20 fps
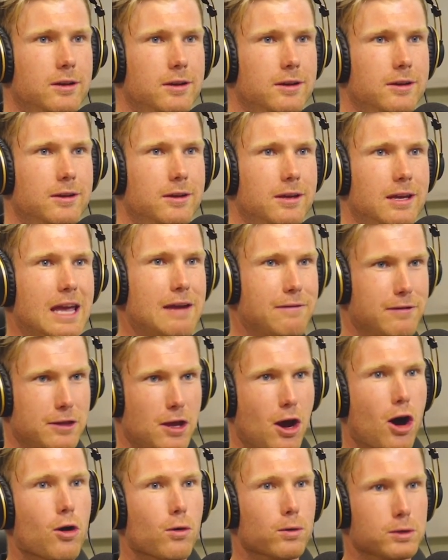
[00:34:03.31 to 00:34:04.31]
Yeah, right.
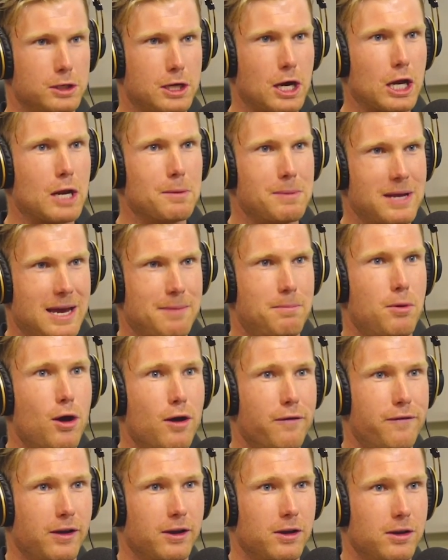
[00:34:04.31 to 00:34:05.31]
Even though it was gonna be a, a
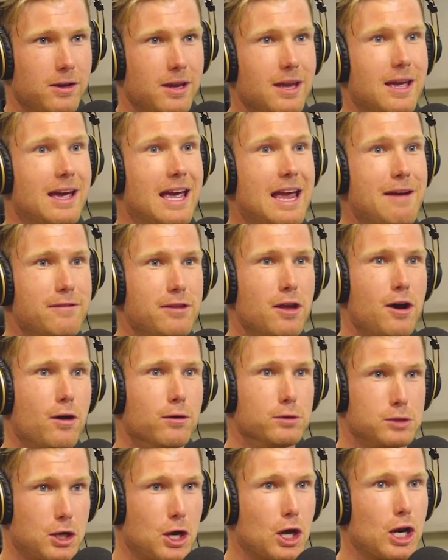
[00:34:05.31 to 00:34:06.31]
perfect, yeah, even yeah.
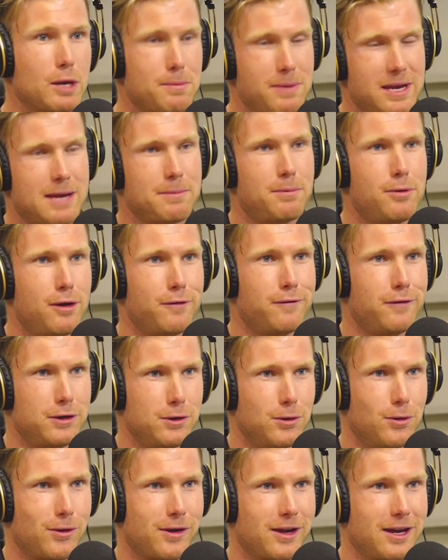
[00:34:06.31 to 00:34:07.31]
though it was gonna be a
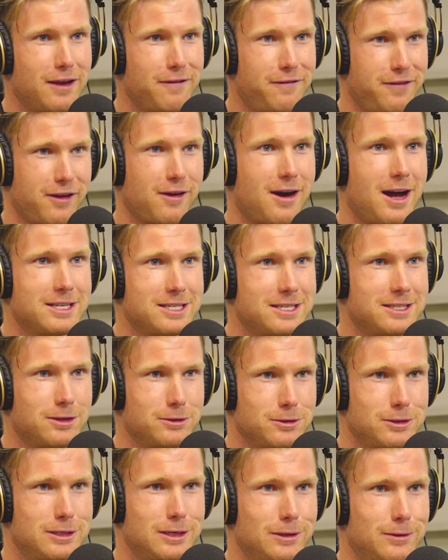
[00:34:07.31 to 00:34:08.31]
perfect Yorker if yeah, the guy had
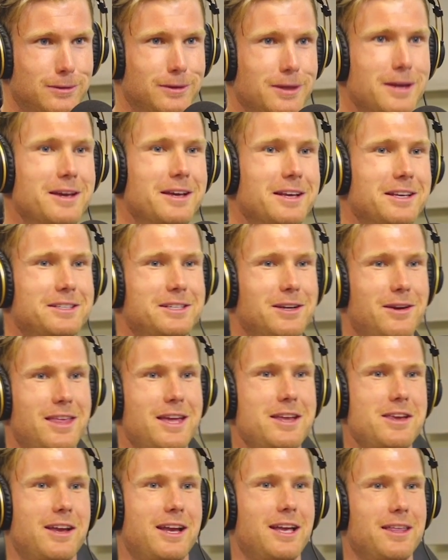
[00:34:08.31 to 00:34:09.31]
stood still.
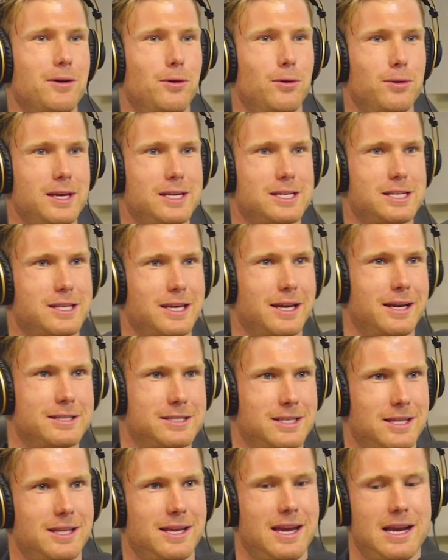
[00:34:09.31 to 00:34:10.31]
So then you get all these
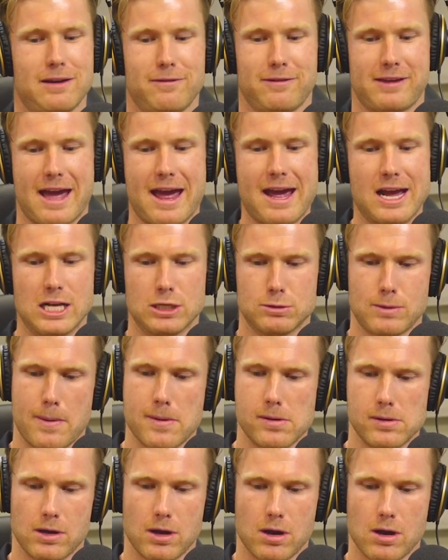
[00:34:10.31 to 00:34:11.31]
things at the end of games
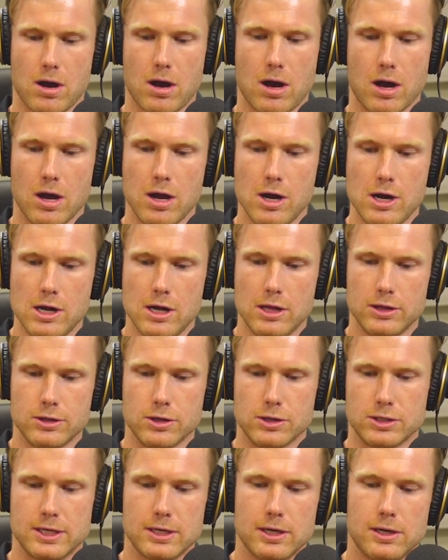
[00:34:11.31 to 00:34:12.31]
where people go, "Oh,
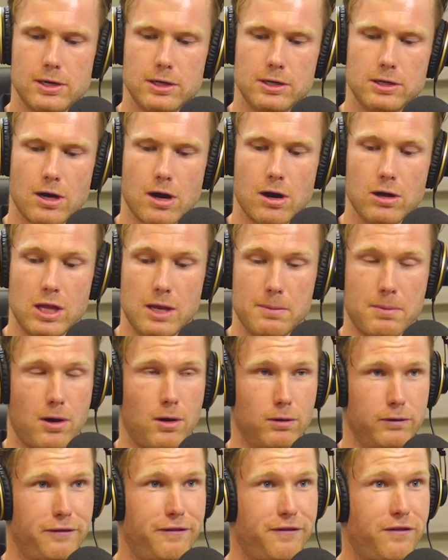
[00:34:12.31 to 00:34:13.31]
New Zealand only
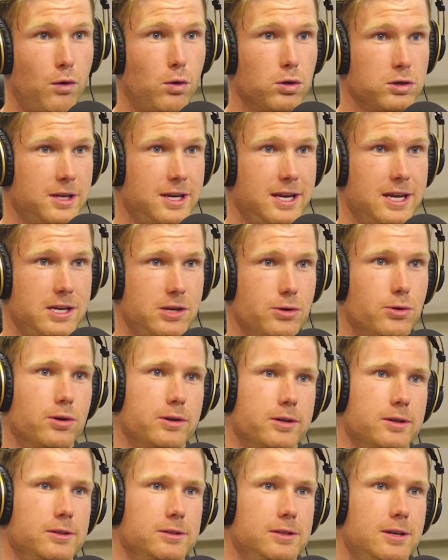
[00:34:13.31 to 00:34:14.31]
bowled 14
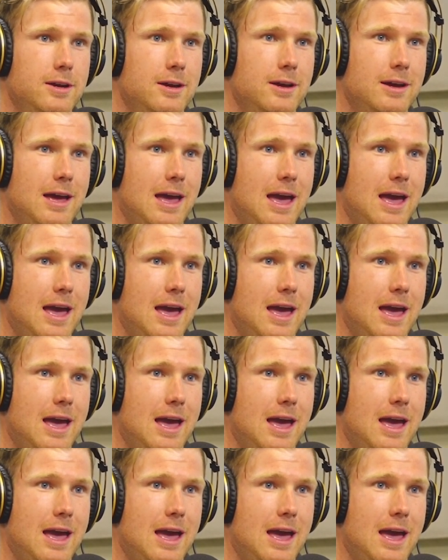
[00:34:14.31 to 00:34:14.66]
Yorkers."